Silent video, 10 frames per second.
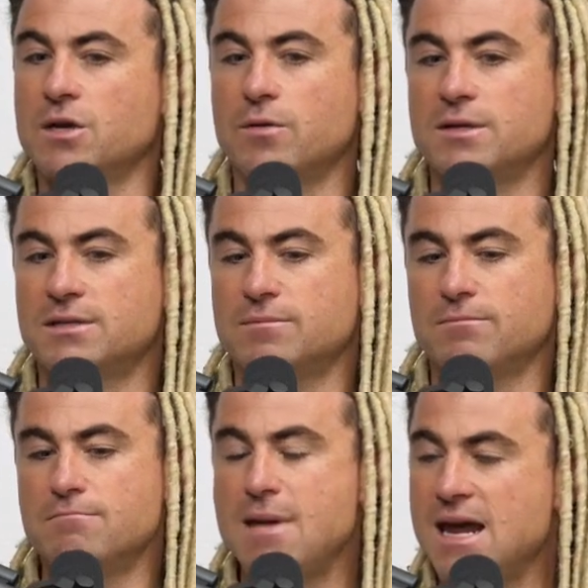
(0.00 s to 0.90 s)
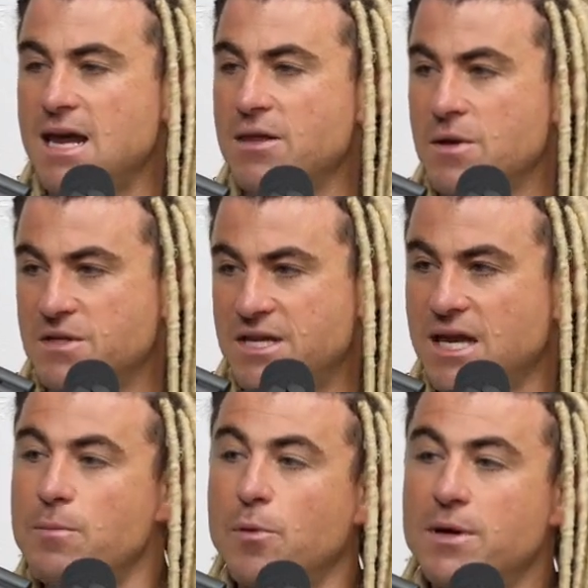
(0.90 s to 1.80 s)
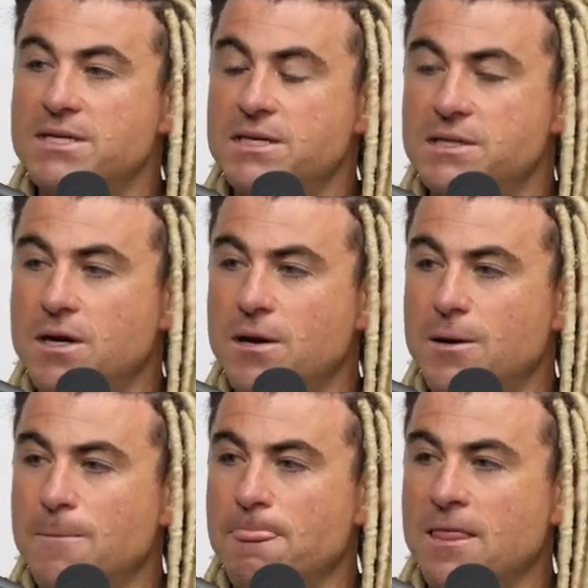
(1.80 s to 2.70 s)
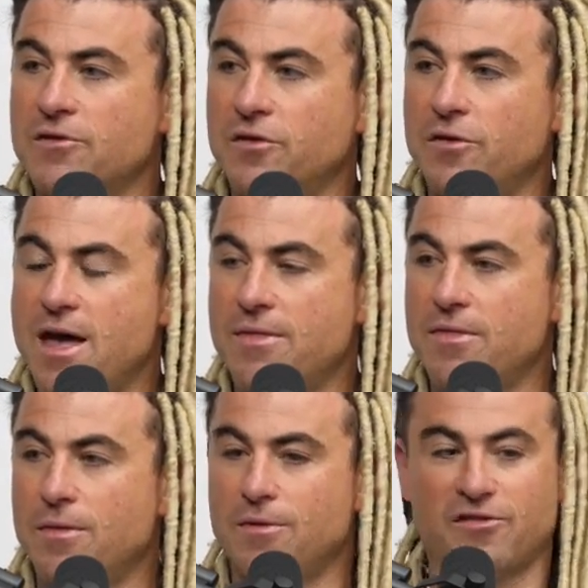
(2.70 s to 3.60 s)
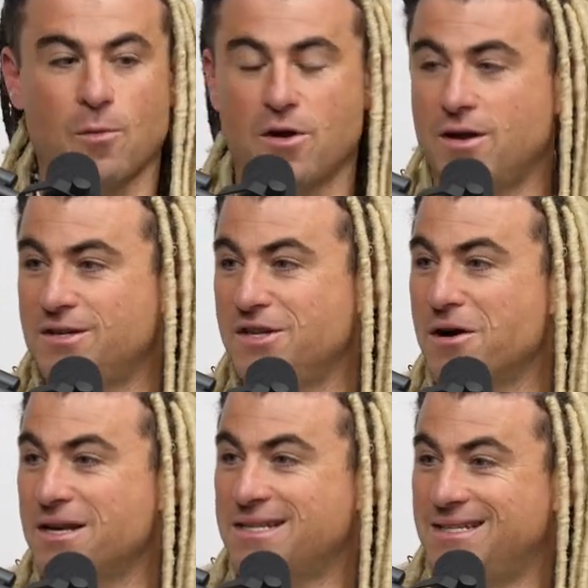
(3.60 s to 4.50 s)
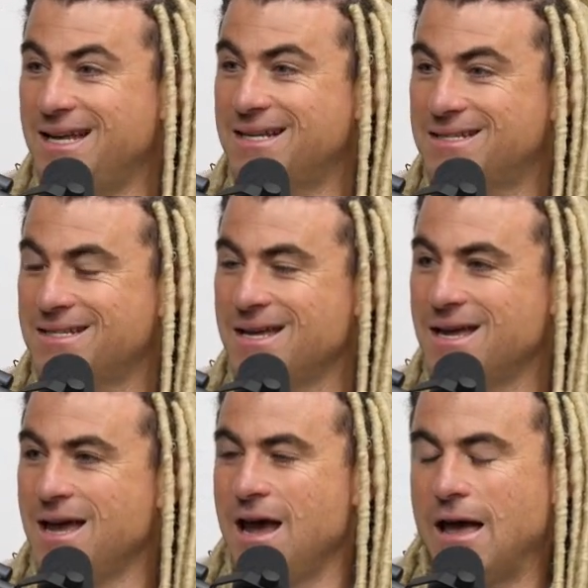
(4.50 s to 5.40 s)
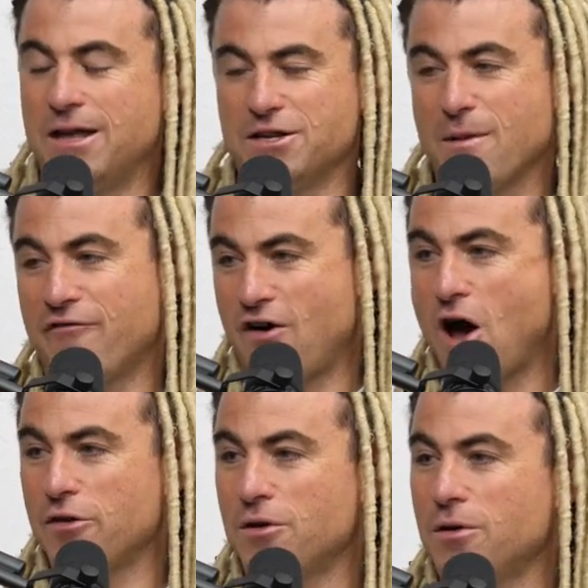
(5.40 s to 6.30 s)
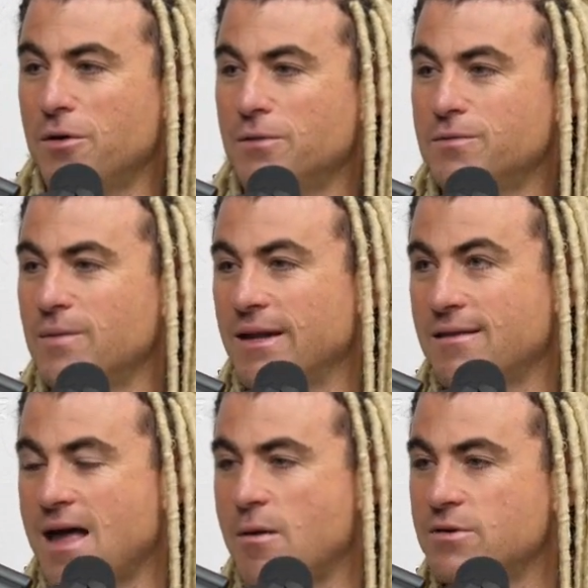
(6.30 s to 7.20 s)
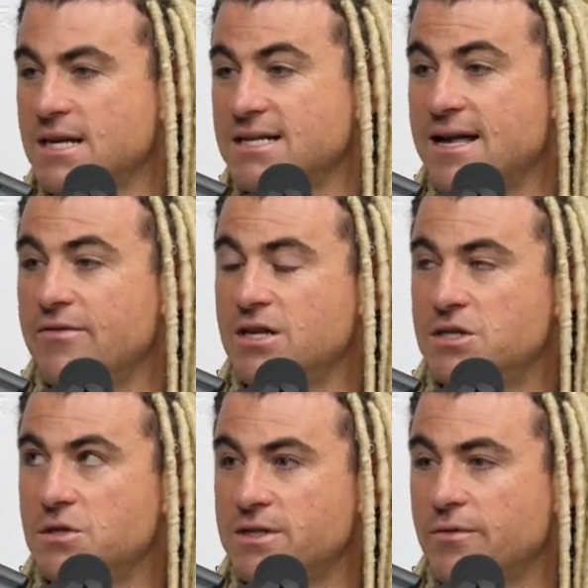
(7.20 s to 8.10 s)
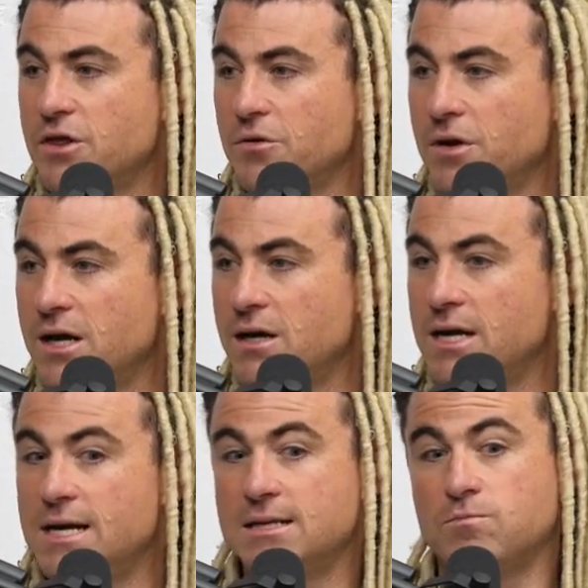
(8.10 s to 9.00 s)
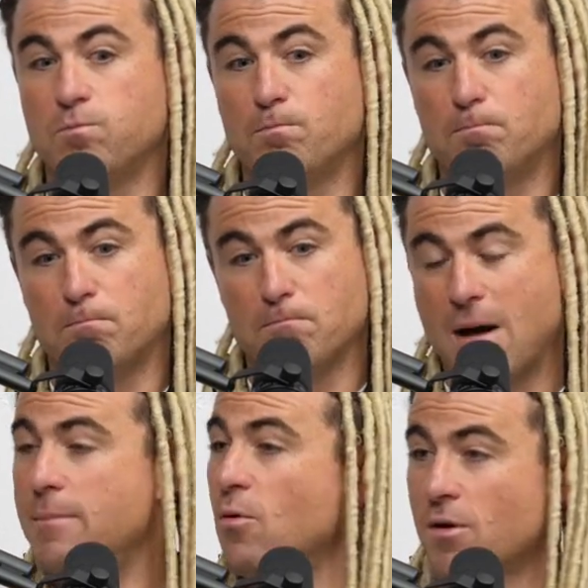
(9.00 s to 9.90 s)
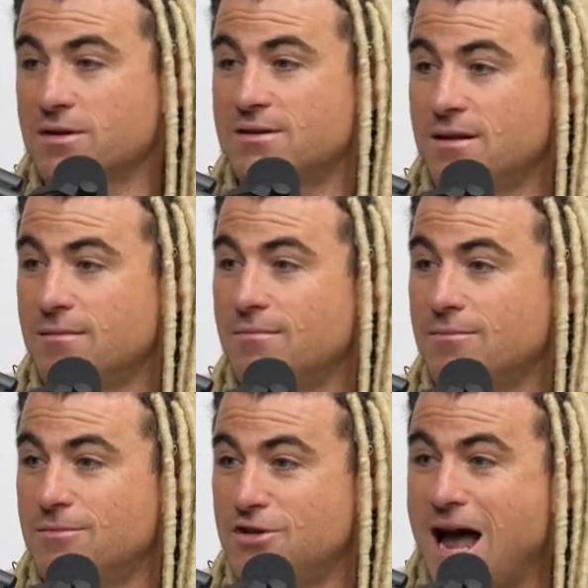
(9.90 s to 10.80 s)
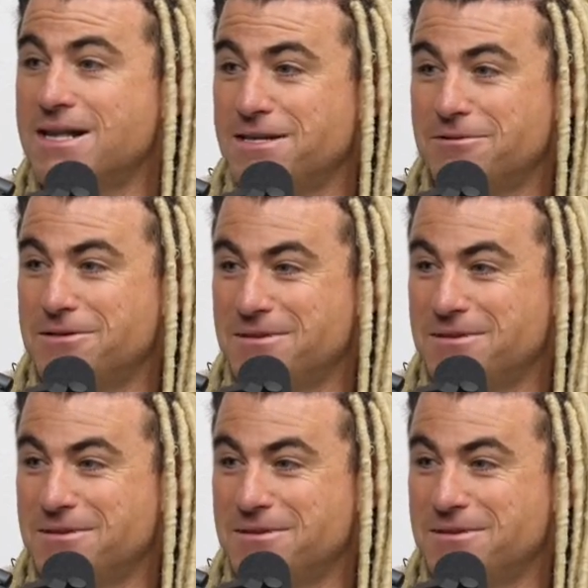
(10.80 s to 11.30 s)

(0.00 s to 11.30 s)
it was making those sticking points easier so that someone as young as 6, and I took my father, who at the time was like 72, 73, and he's might be worse than Jazzy when she was